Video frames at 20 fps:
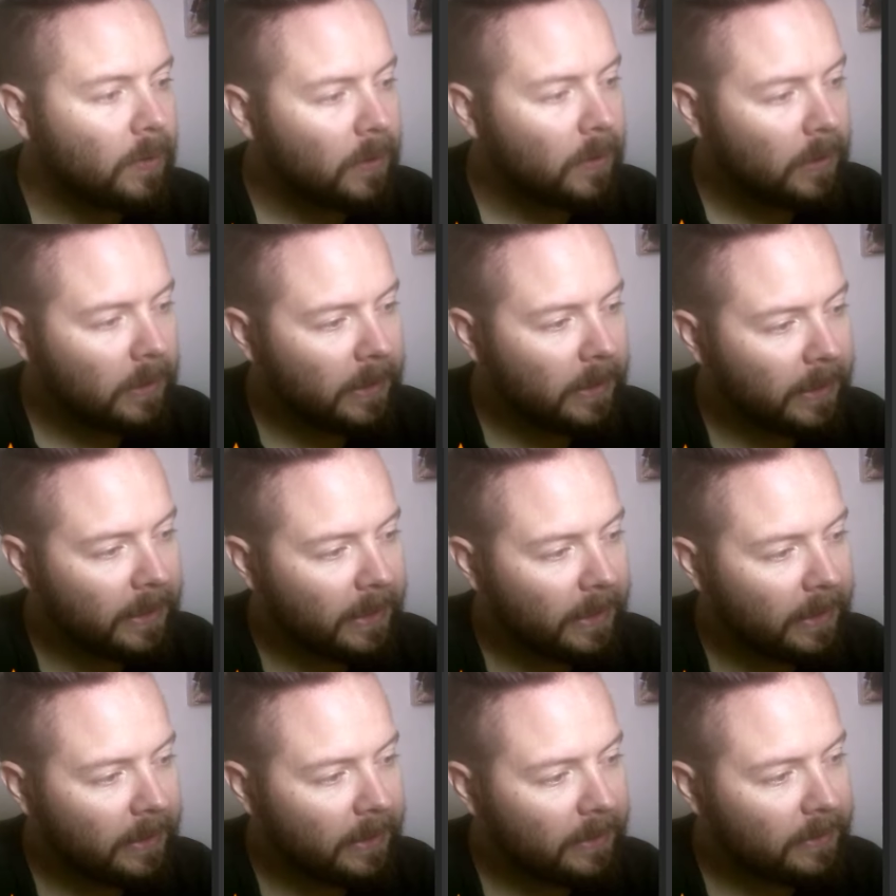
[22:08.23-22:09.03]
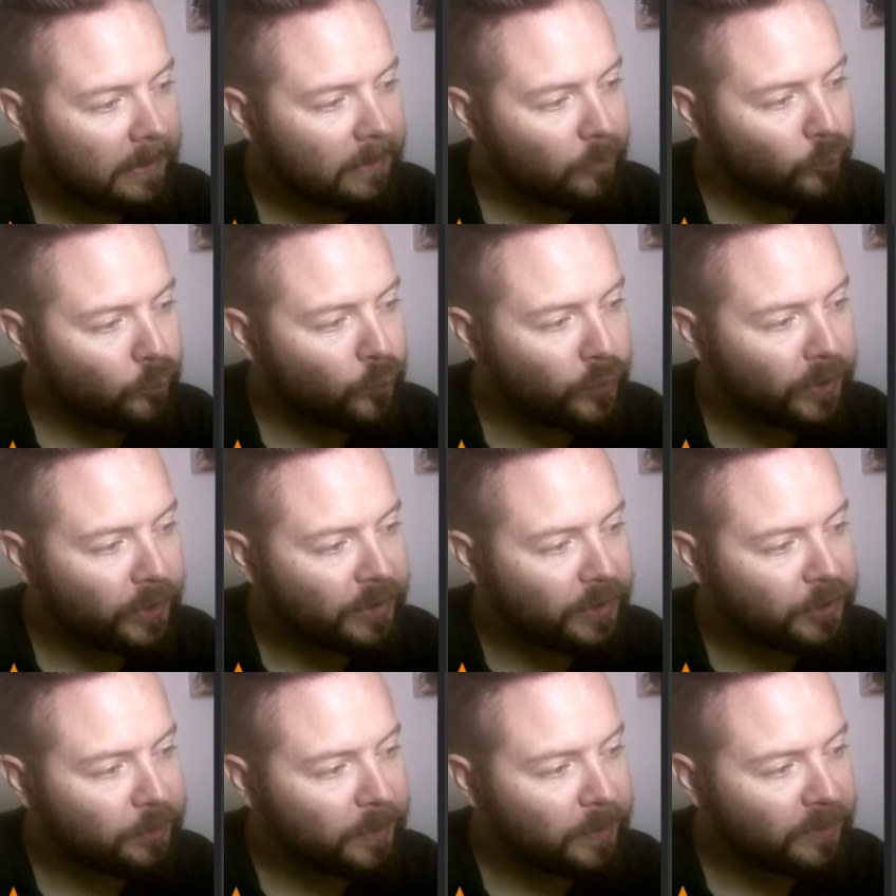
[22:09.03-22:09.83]
like a
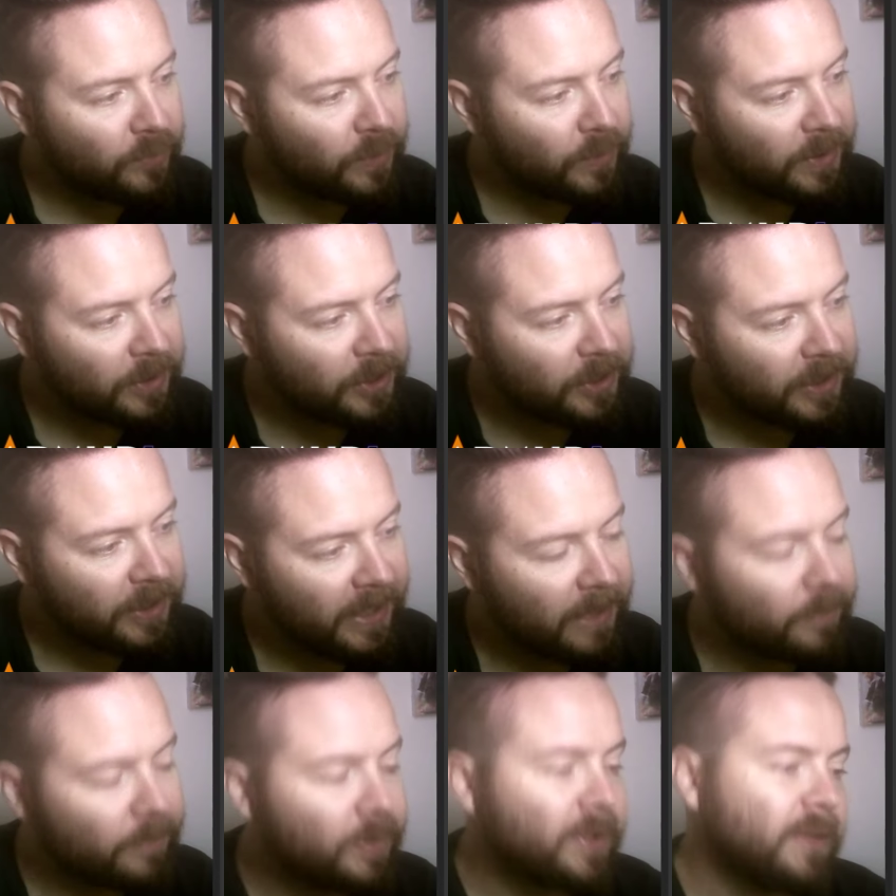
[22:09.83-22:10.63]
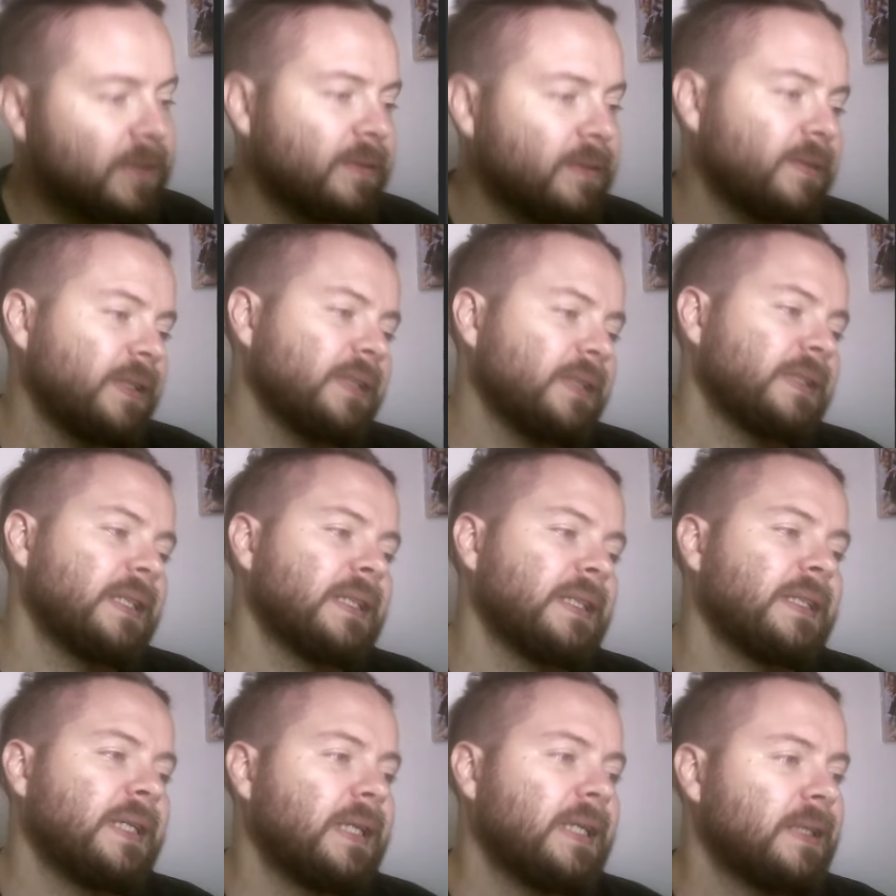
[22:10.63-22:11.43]
bridge between shapes and things
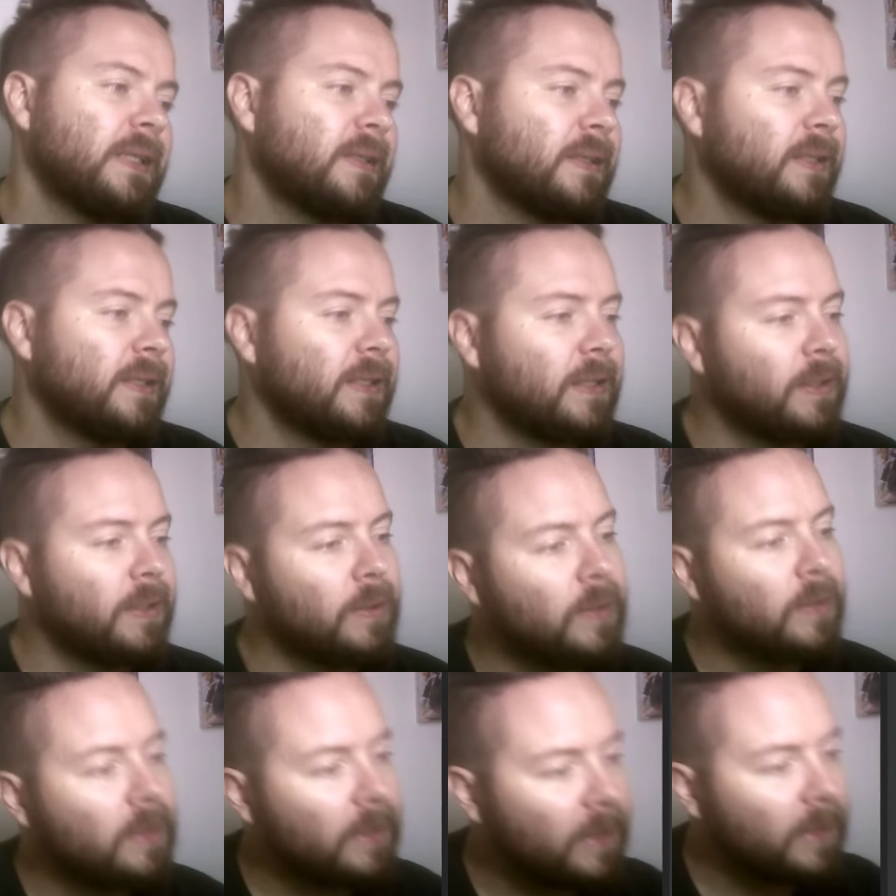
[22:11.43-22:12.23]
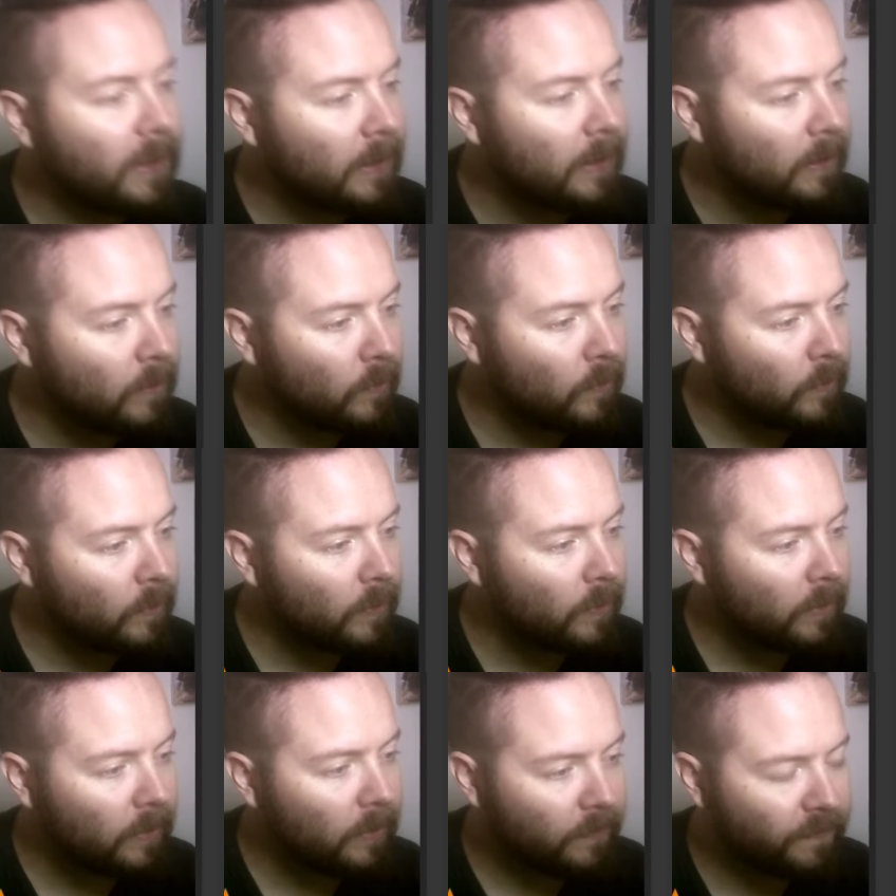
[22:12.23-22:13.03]
like that, and it'll
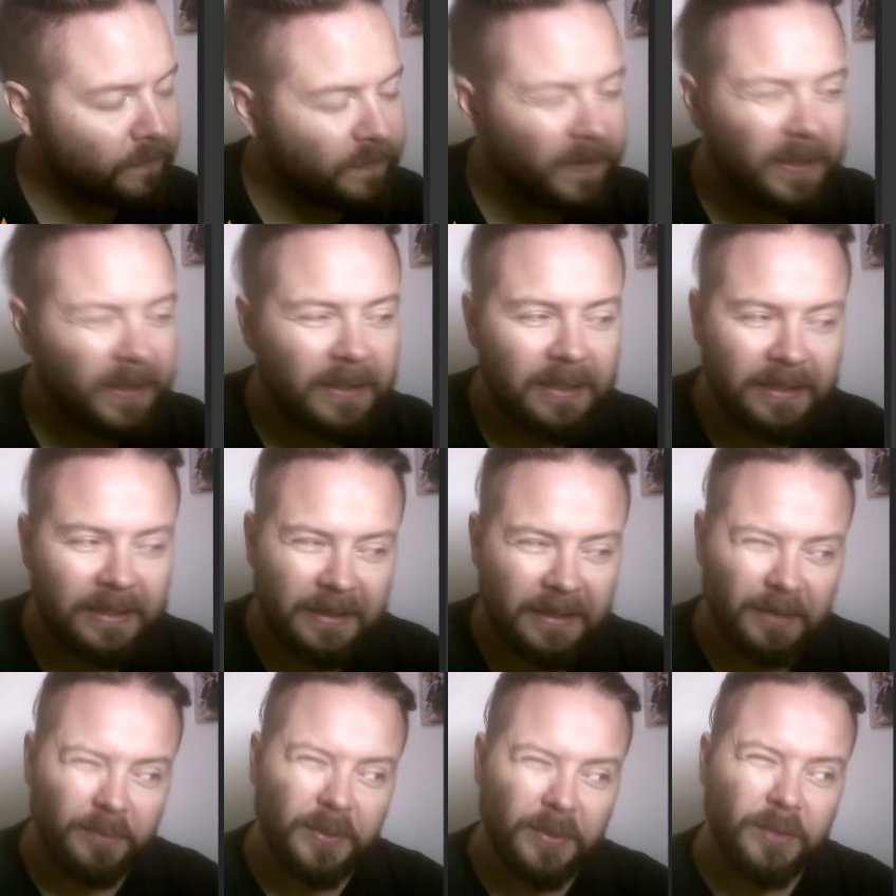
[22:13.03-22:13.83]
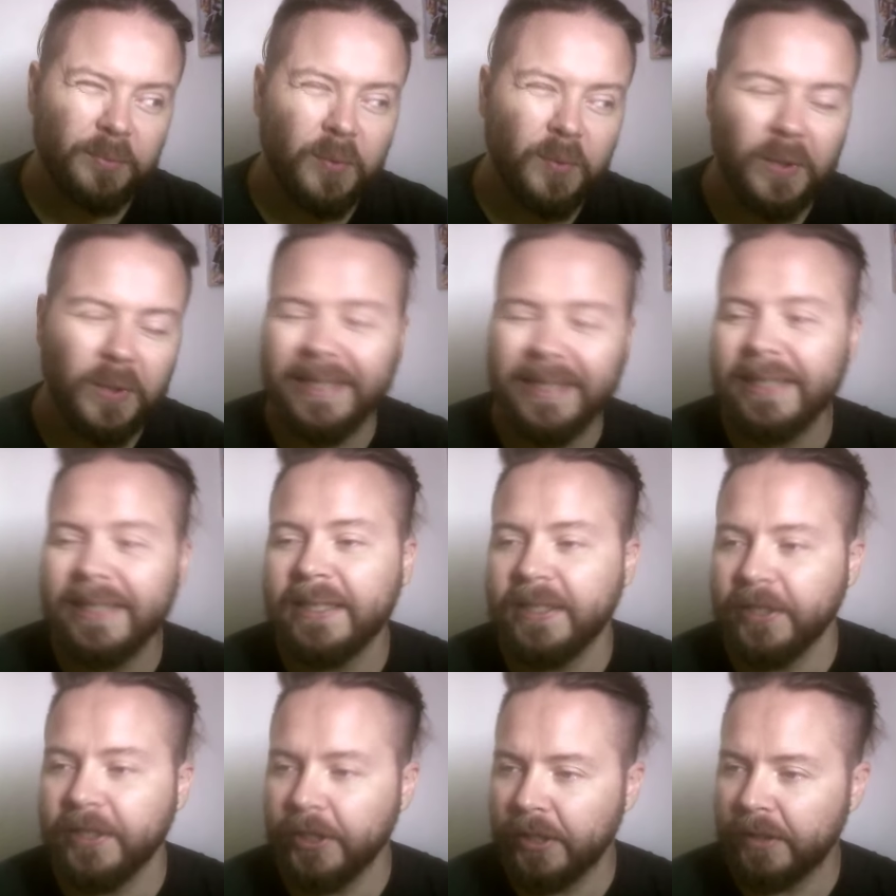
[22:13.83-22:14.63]
feel a little bit more
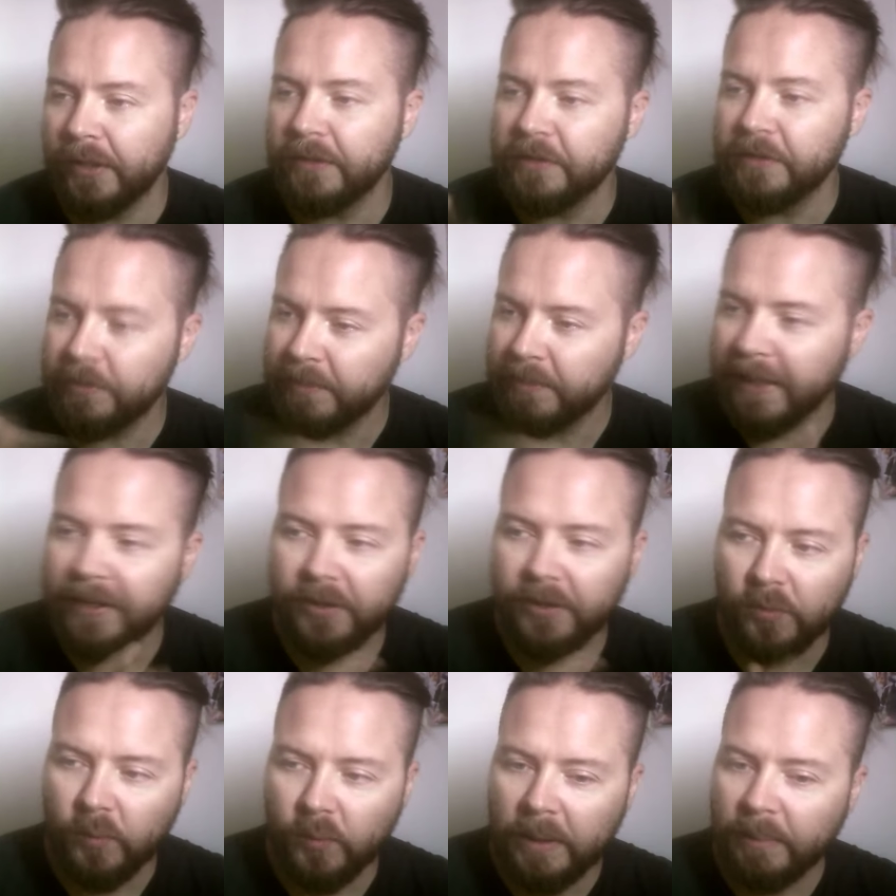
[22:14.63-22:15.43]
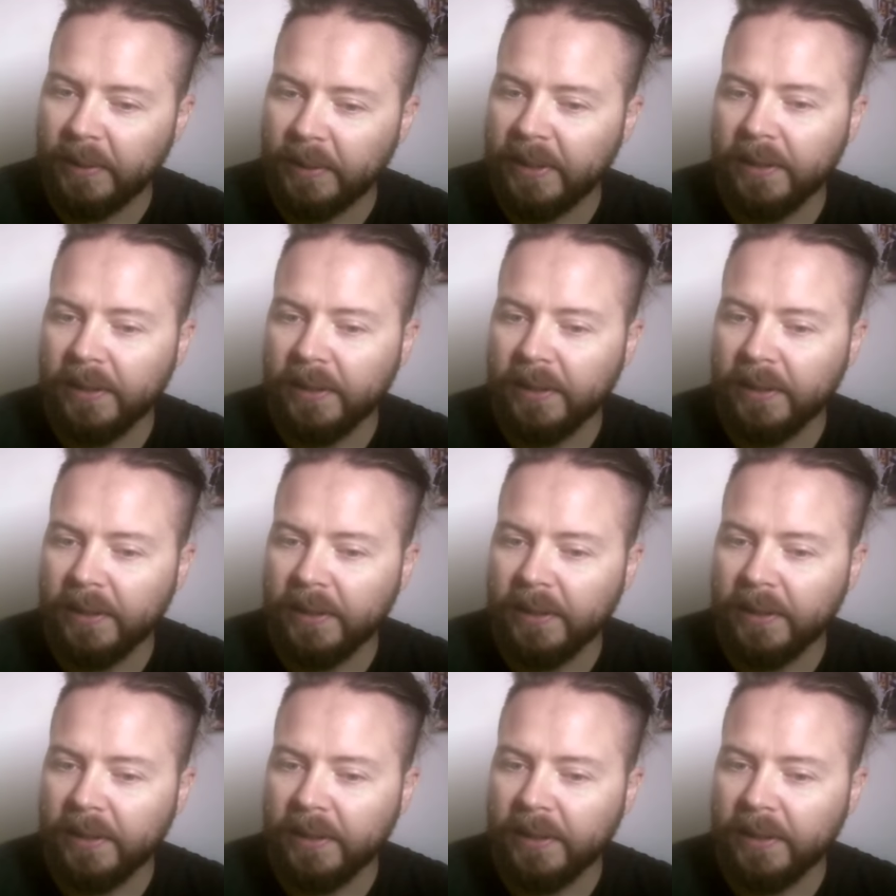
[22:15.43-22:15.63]
ickier and spiderwebby.